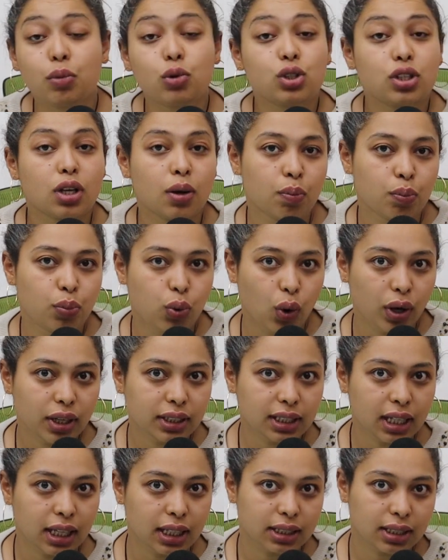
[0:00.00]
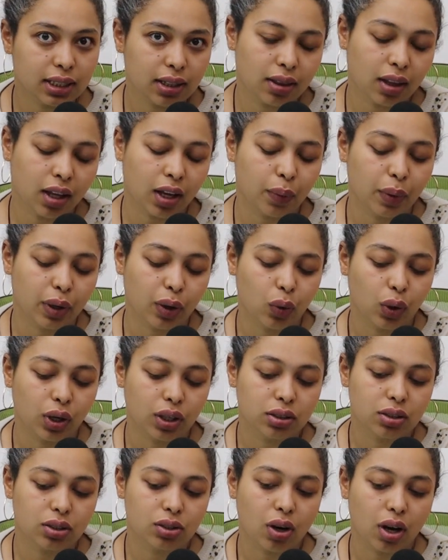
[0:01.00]
most important thing we're
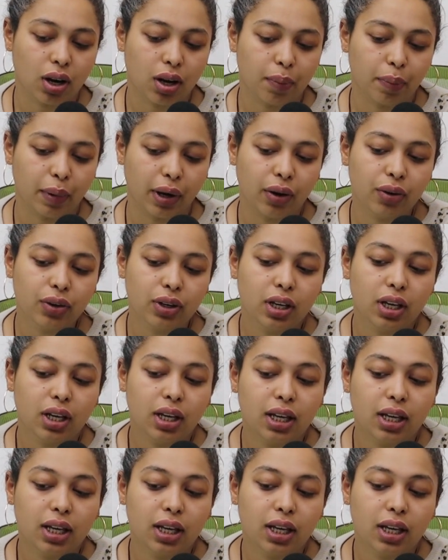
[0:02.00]
going to talk about